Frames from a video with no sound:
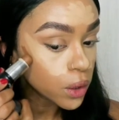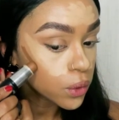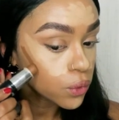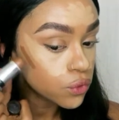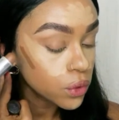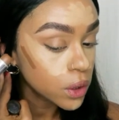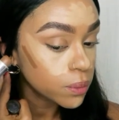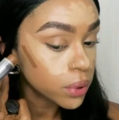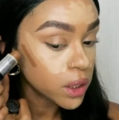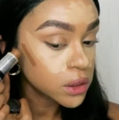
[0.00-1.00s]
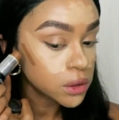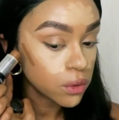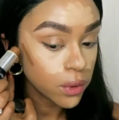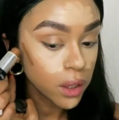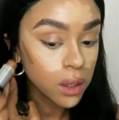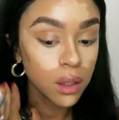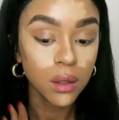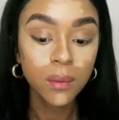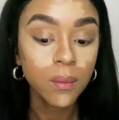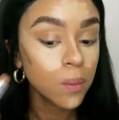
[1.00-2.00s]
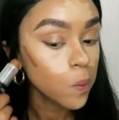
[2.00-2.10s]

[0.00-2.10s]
usually place it right here.